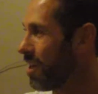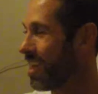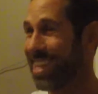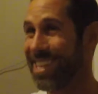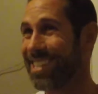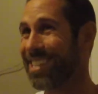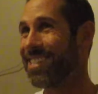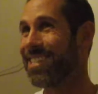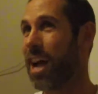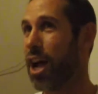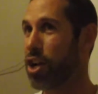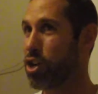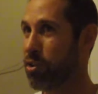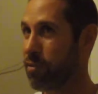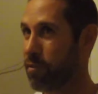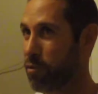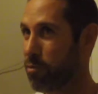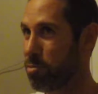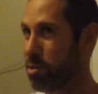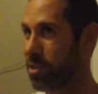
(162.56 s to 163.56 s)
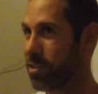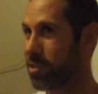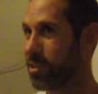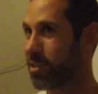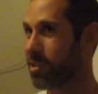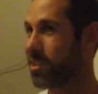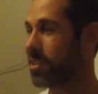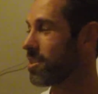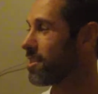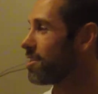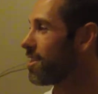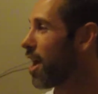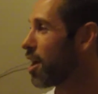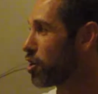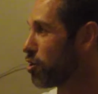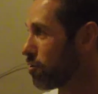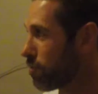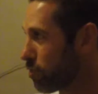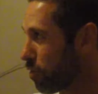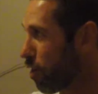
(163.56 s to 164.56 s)
This is not good for business. This is not
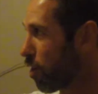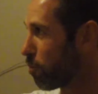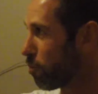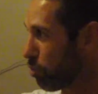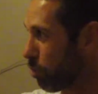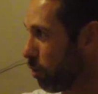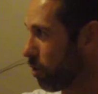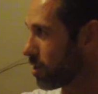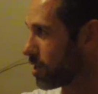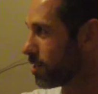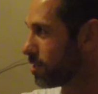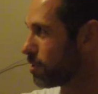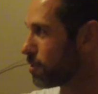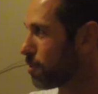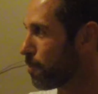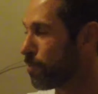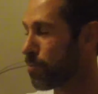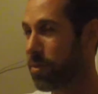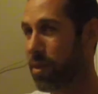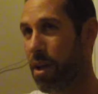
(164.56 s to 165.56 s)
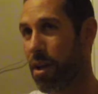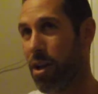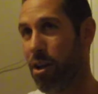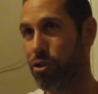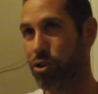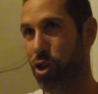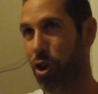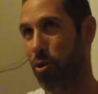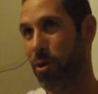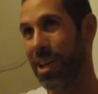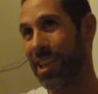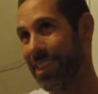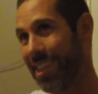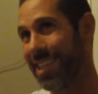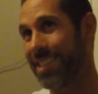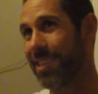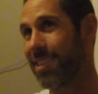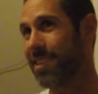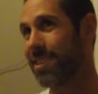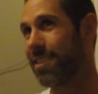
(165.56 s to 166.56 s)
good for our employees. So he
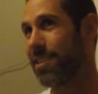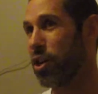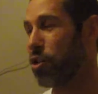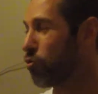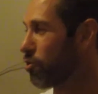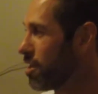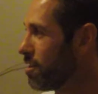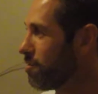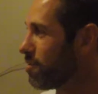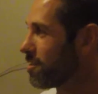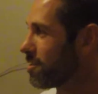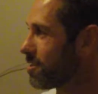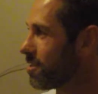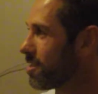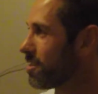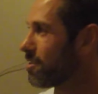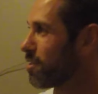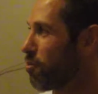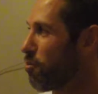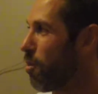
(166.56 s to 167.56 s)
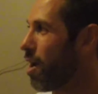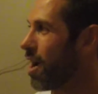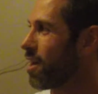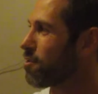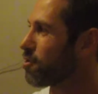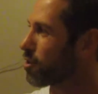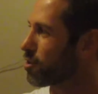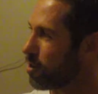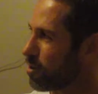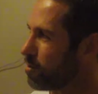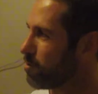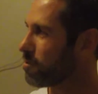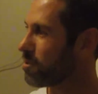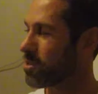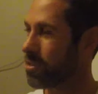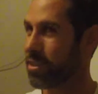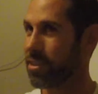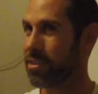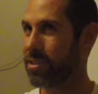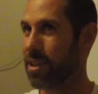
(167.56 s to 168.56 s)
lists the grievances and why they're
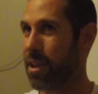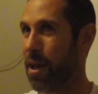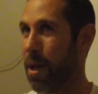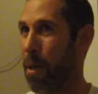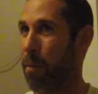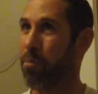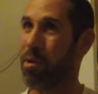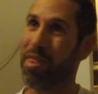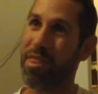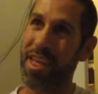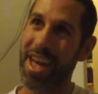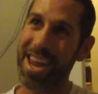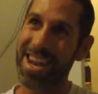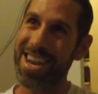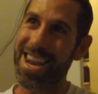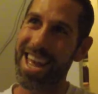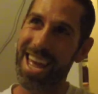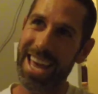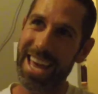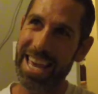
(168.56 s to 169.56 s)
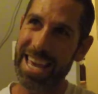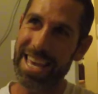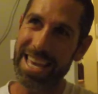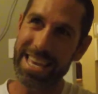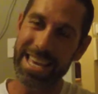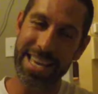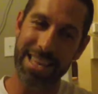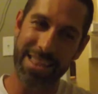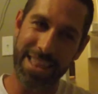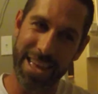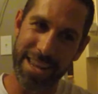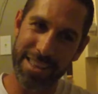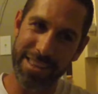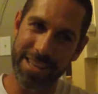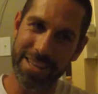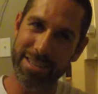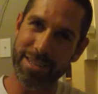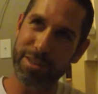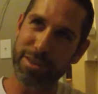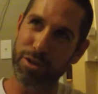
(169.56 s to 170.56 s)
grievances, but then he
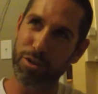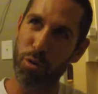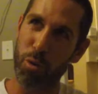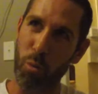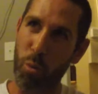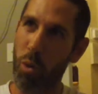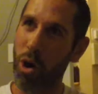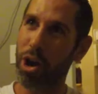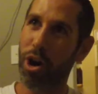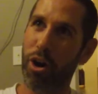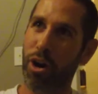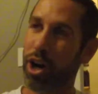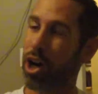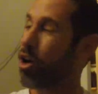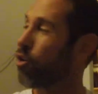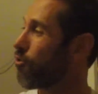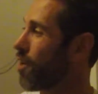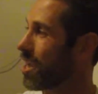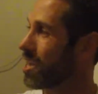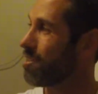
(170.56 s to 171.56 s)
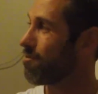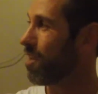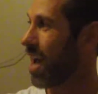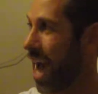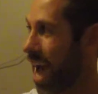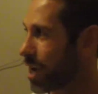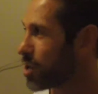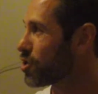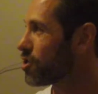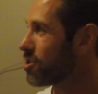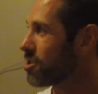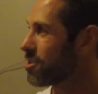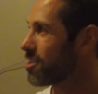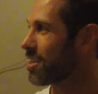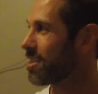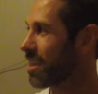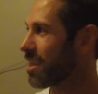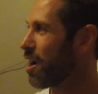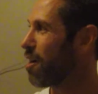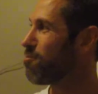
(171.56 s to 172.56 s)
lists what are corrective actions
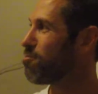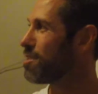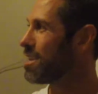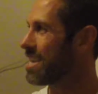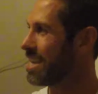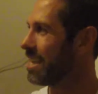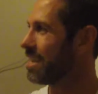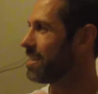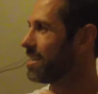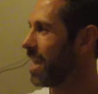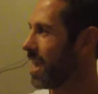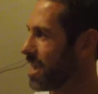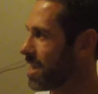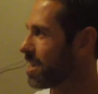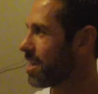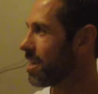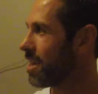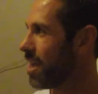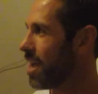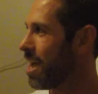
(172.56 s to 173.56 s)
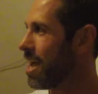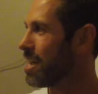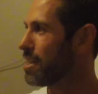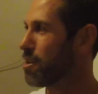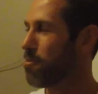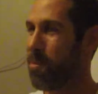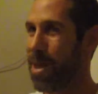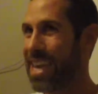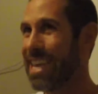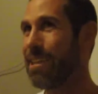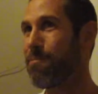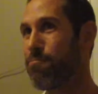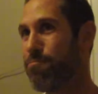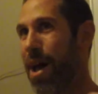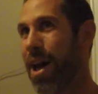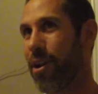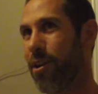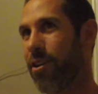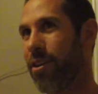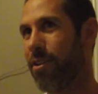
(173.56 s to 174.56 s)
that the company can take to make it
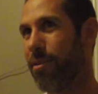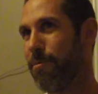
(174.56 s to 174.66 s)
better.